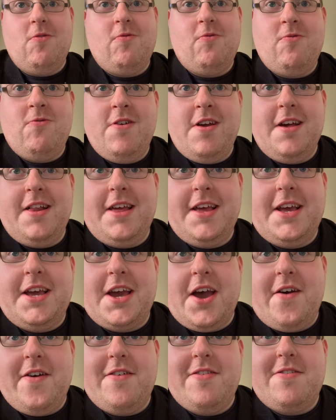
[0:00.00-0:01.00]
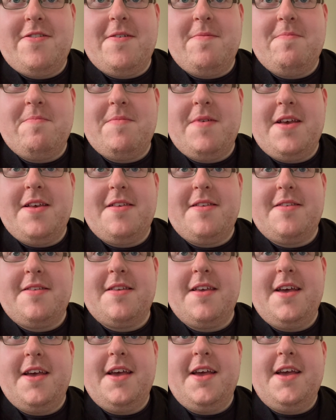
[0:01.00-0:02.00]
really going to
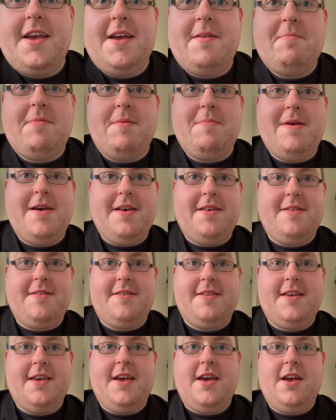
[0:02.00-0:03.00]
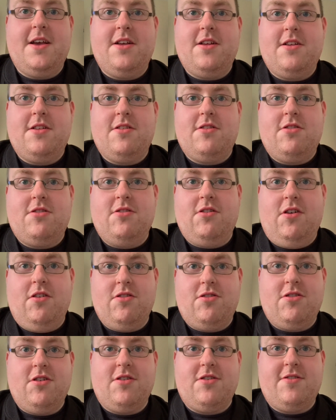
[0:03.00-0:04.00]
be missed, not
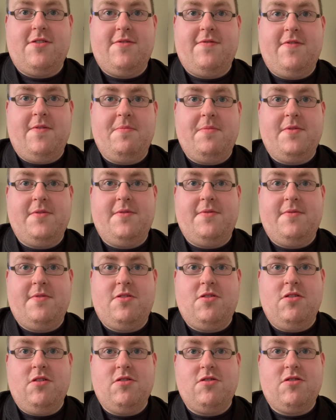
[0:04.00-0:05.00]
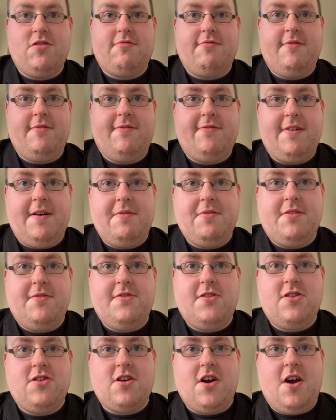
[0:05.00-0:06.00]
just for the fans of
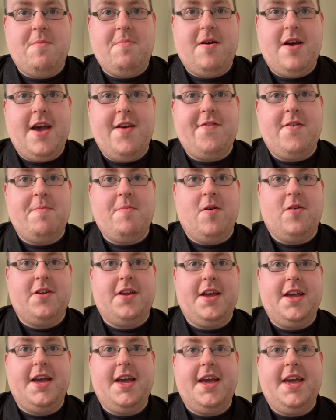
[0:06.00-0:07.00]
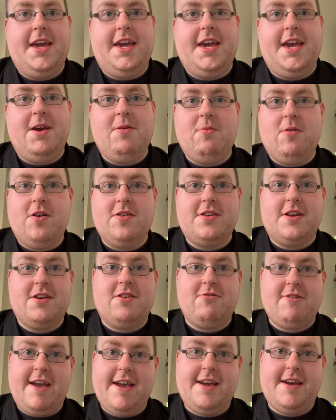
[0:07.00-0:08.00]
the show, but everybody. He was a
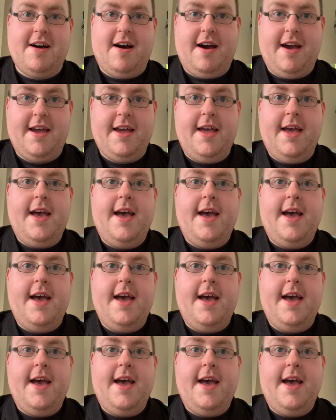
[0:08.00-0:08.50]
great guy.